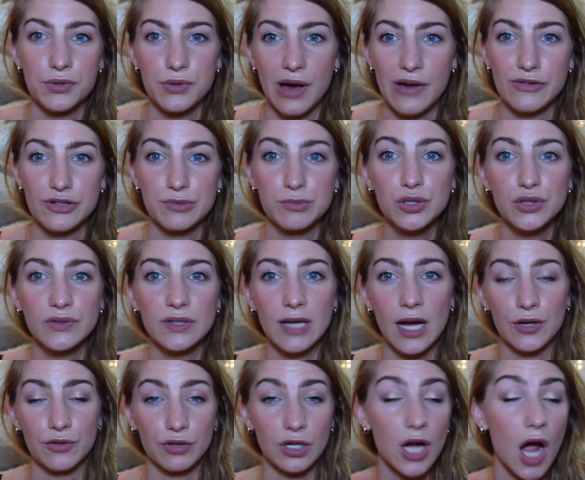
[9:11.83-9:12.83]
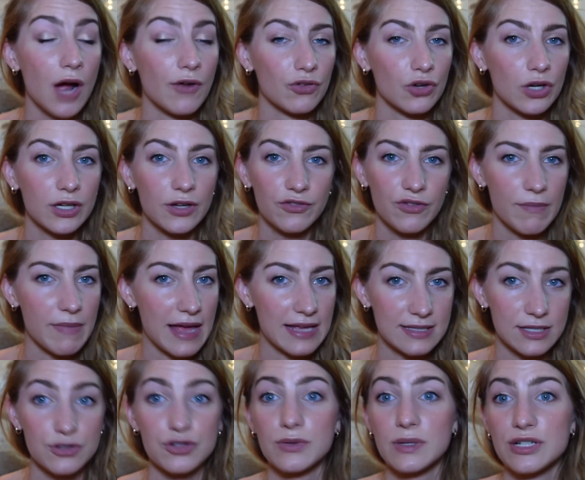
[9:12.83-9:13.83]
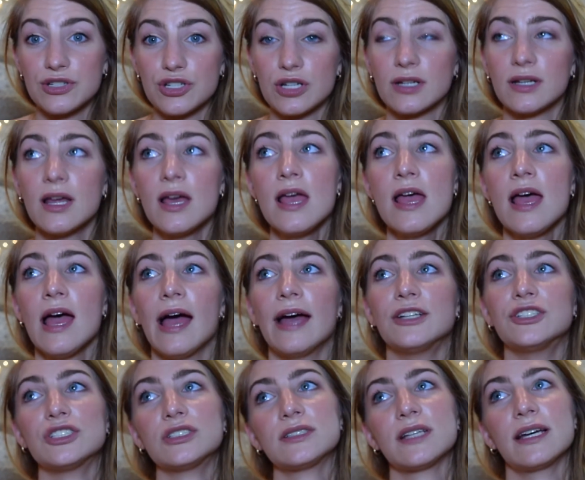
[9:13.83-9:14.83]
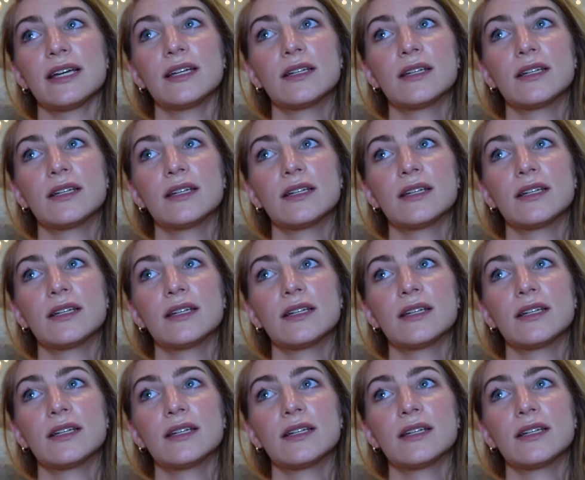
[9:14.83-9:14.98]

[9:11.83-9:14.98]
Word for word: throughout this movie recovering from that situation, and just